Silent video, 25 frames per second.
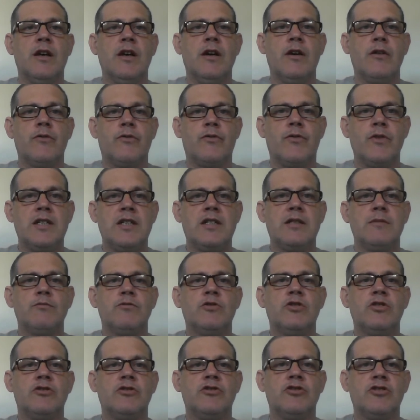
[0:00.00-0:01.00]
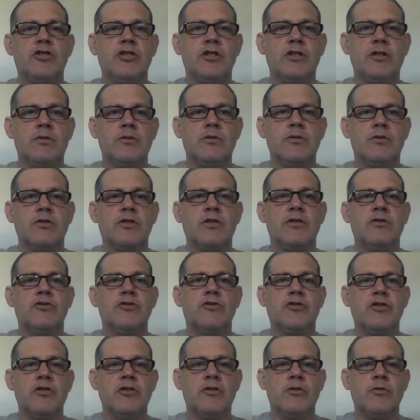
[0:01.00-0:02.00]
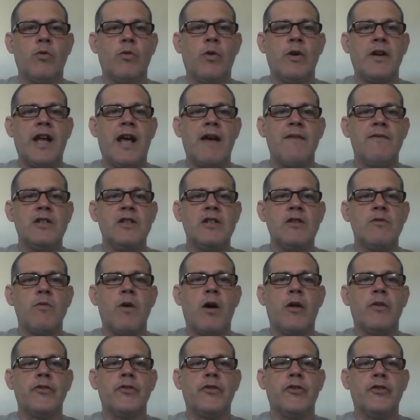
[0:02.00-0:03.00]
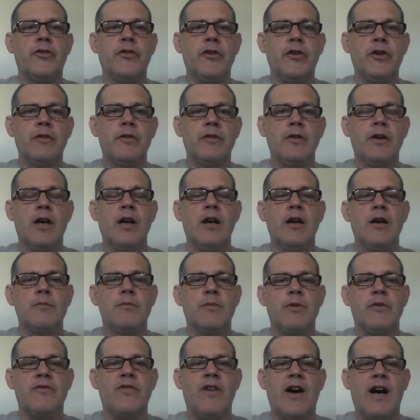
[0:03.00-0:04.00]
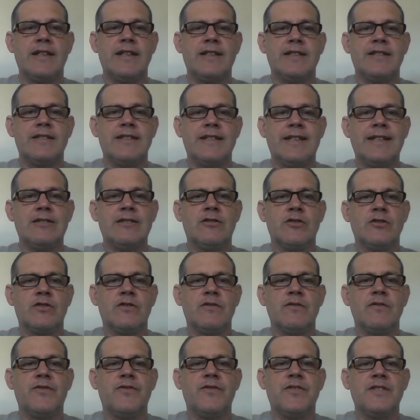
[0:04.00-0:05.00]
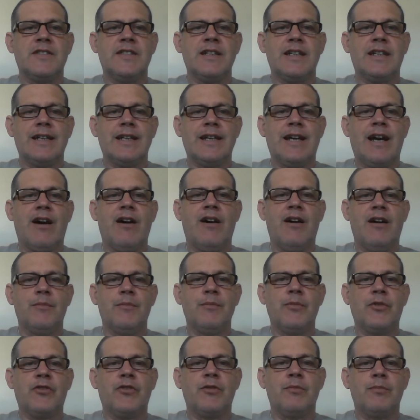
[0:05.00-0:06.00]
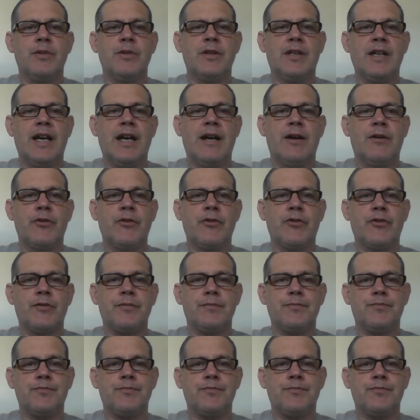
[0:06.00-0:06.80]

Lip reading: Freedom to choose and do whatever you want to do, provided that it doesn't physically harm somebody else.